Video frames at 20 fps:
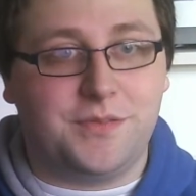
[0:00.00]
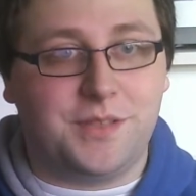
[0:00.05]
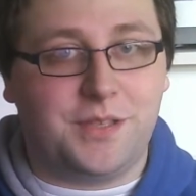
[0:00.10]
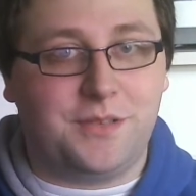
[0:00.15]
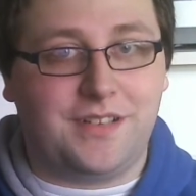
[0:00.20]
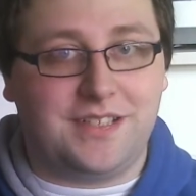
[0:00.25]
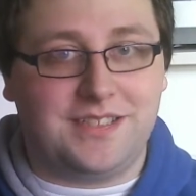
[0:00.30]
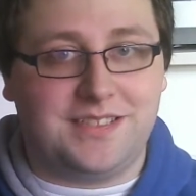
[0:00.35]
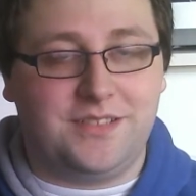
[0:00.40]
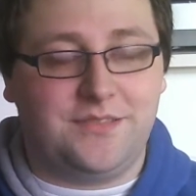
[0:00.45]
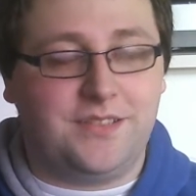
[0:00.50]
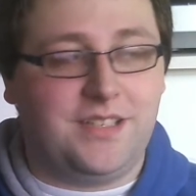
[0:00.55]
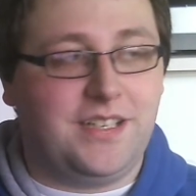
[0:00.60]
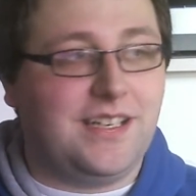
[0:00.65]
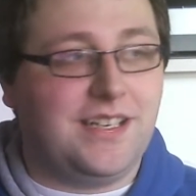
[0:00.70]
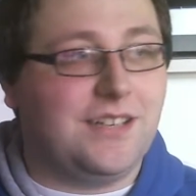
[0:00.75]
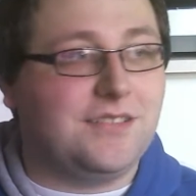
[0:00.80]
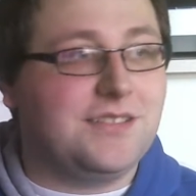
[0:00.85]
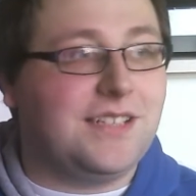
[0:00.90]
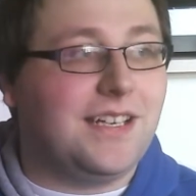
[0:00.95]
the rest of it. And
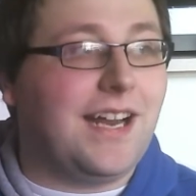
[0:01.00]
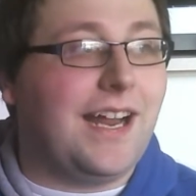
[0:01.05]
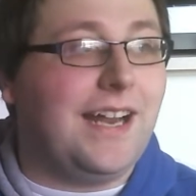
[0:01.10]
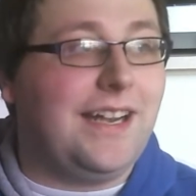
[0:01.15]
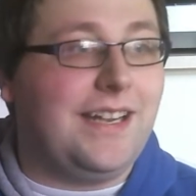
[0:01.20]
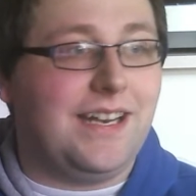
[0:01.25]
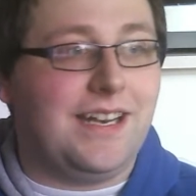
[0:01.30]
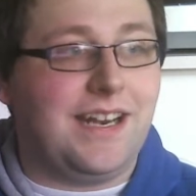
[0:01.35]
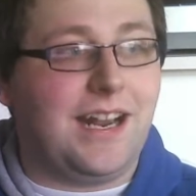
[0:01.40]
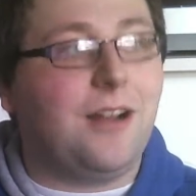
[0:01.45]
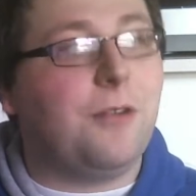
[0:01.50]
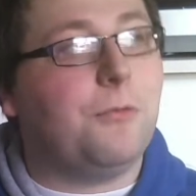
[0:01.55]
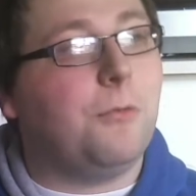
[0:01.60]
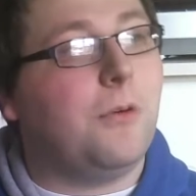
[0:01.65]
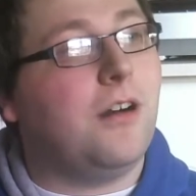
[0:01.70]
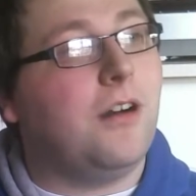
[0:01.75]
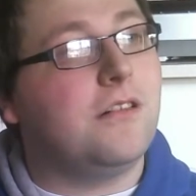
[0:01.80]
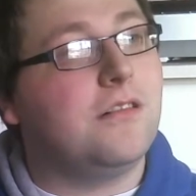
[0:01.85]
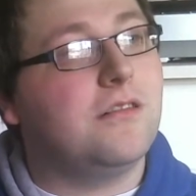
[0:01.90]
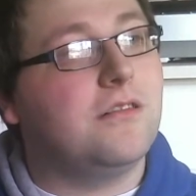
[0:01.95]
I was like, I cannot
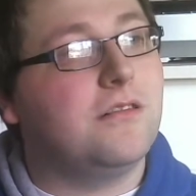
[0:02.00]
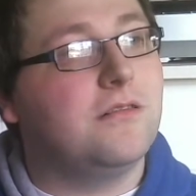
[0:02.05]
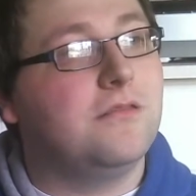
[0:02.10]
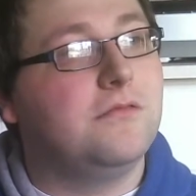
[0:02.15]
walk,